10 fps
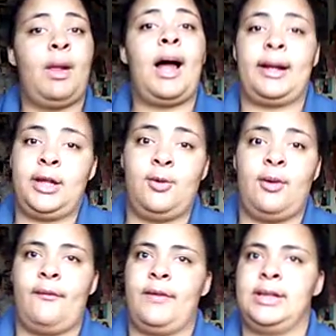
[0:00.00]
they block
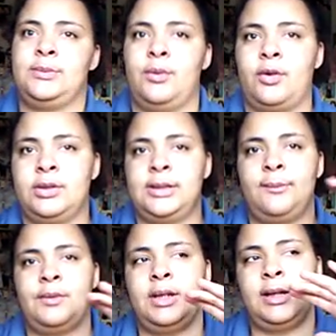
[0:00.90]
you on Facebook or
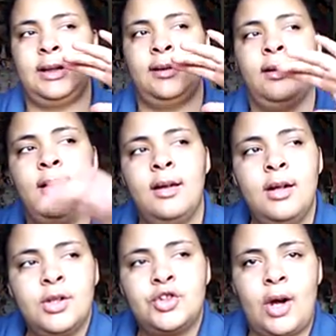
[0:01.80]
something,
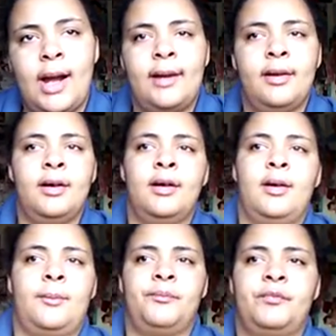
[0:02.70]
try
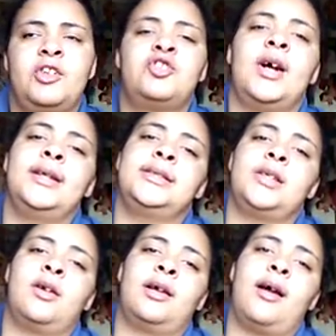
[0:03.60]
to try to
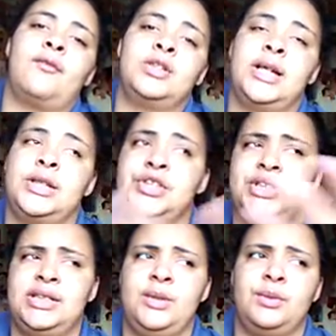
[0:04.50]
start a
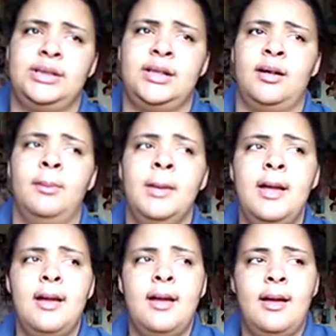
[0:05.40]
conversation and see what's up.
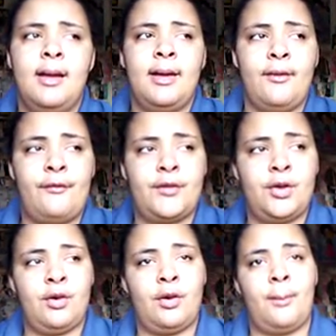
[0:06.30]
If
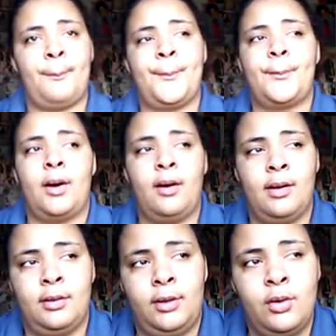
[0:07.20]
you're a,
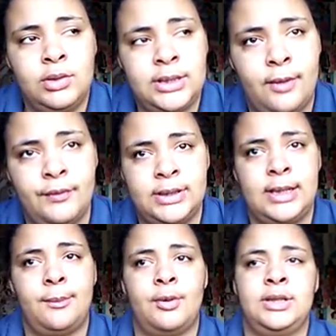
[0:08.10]
a low
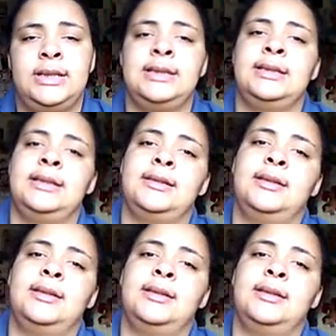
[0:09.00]
self-esteem person,